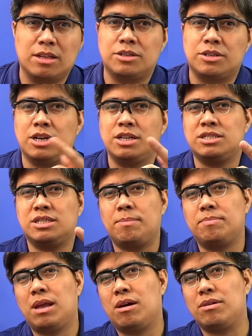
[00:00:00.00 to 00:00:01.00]
Third step
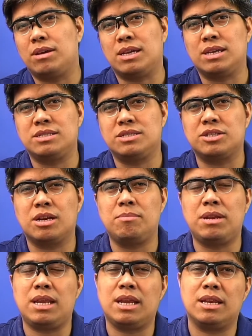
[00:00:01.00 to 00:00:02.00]
now is
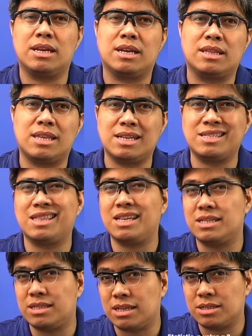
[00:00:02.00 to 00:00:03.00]
determining the test
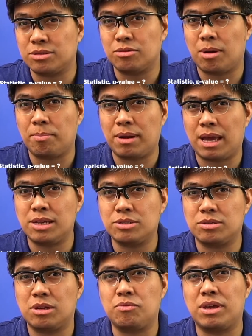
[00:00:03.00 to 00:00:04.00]
statistics to apply so
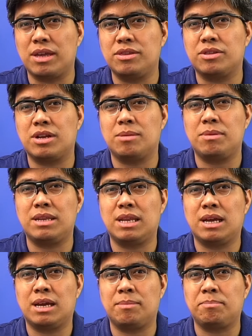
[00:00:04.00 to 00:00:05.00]
that we can determine
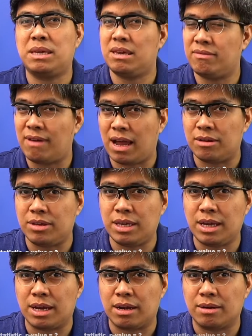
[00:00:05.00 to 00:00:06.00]
the p-value
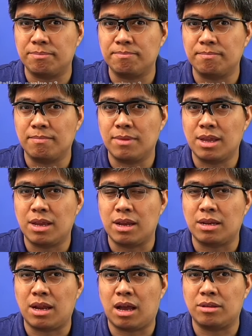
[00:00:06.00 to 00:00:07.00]
here.
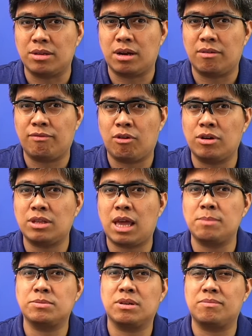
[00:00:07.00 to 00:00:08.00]
Now, there are four
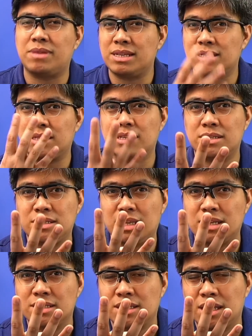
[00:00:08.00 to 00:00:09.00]
types of test
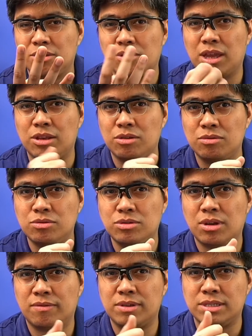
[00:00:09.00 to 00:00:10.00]
statistics that you can use.
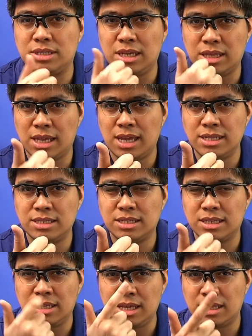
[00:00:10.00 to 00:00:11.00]
You have the z-test,
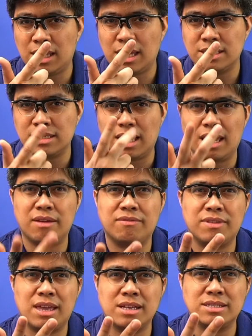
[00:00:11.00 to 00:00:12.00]
t-test,
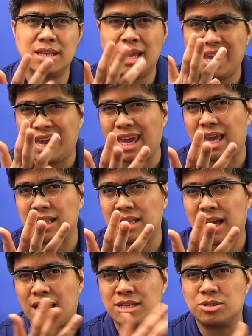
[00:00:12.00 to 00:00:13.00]
f-test, and
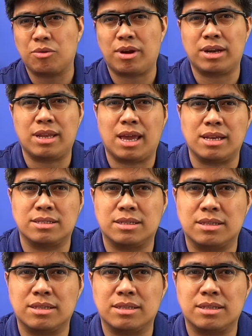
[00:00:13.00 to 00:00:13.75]
chi-square test.